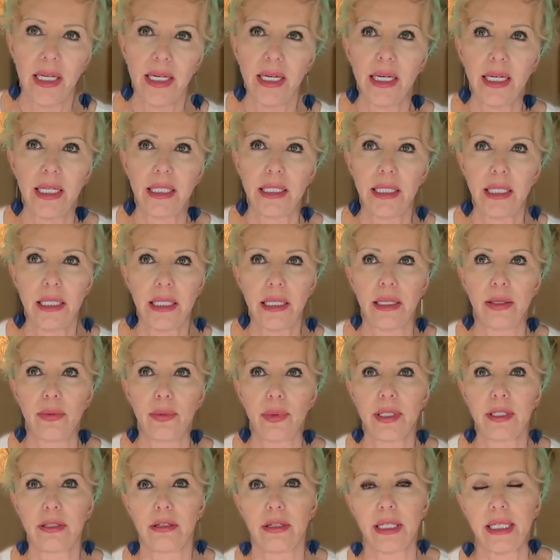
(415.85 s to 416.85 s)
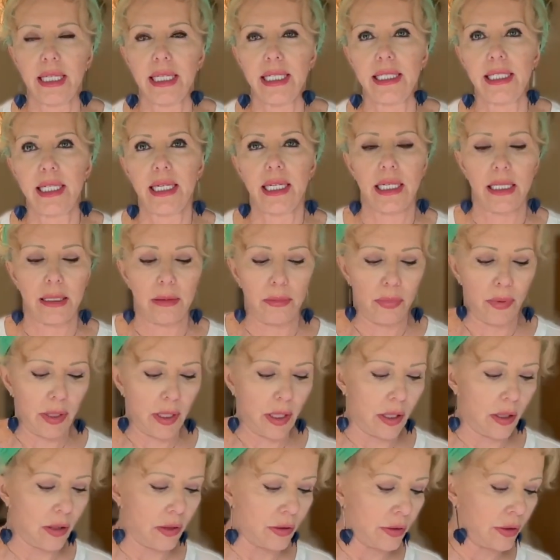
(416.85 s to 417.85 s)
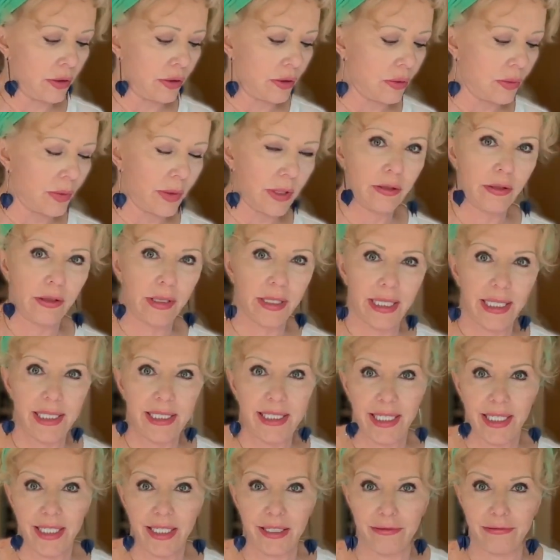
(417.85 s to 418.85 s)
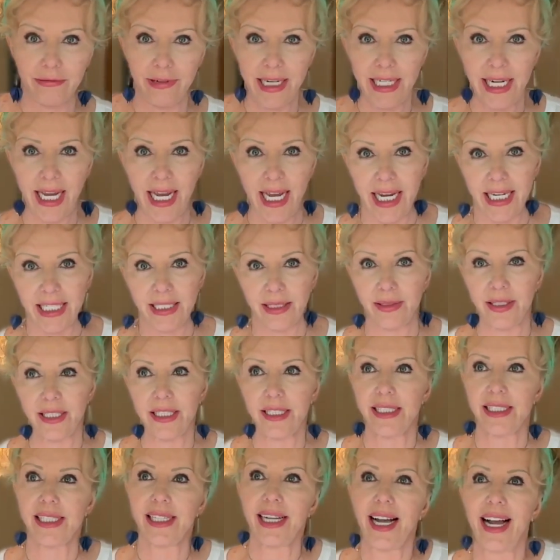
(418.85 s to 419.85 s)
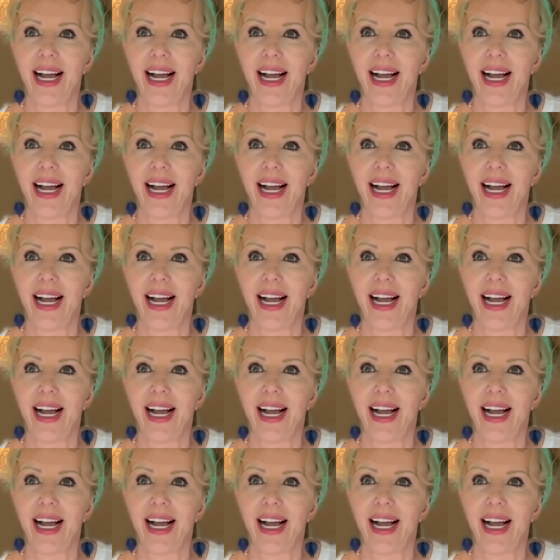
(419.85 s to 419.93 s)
I don't know whether I'll get it in a blonde or whether I'll get it in a redhead, because